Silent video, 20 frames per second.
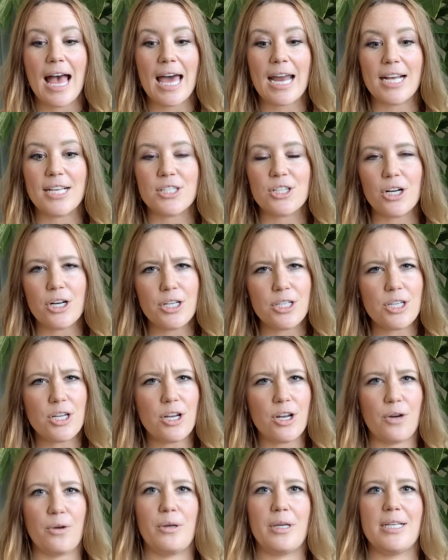And I started
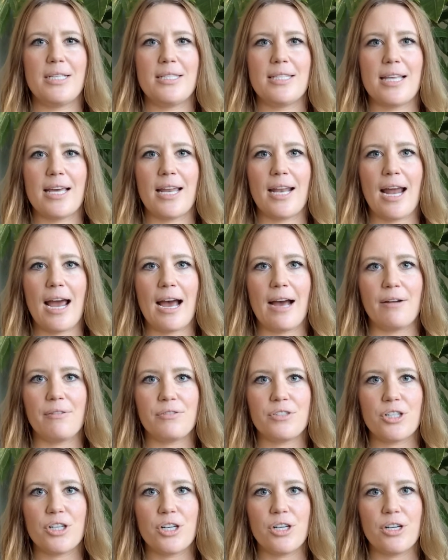to notice that
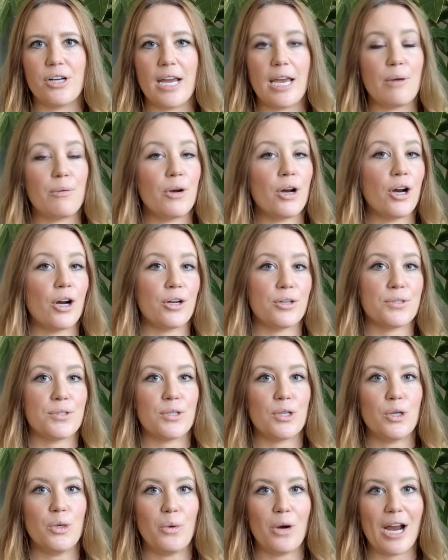after a
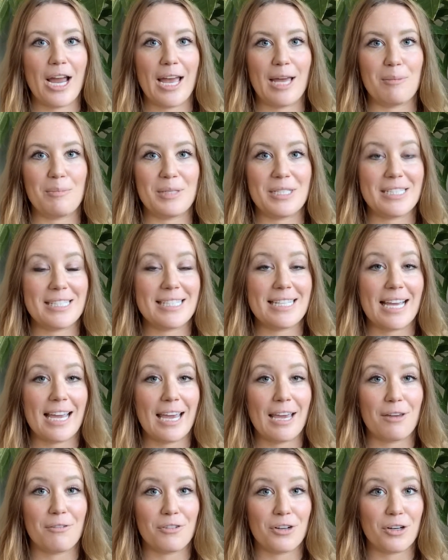rehearsal where I had been
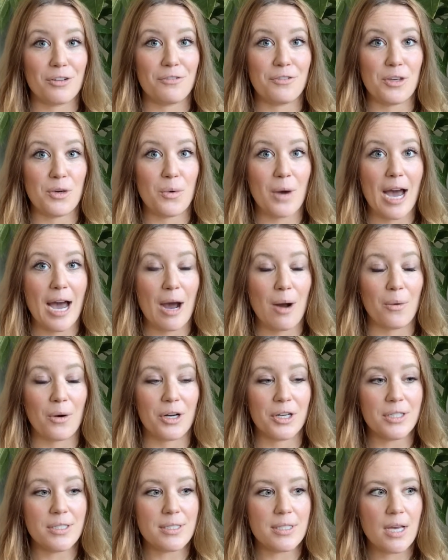singing for a few
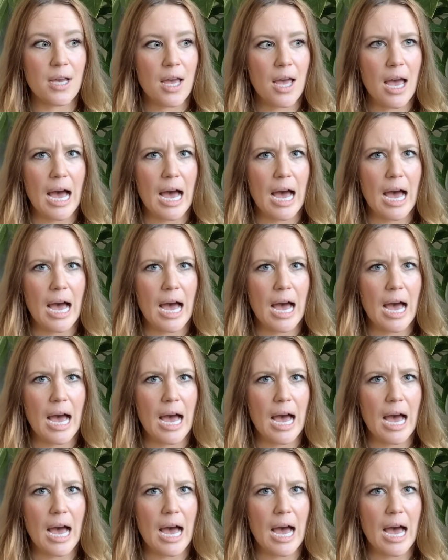hours,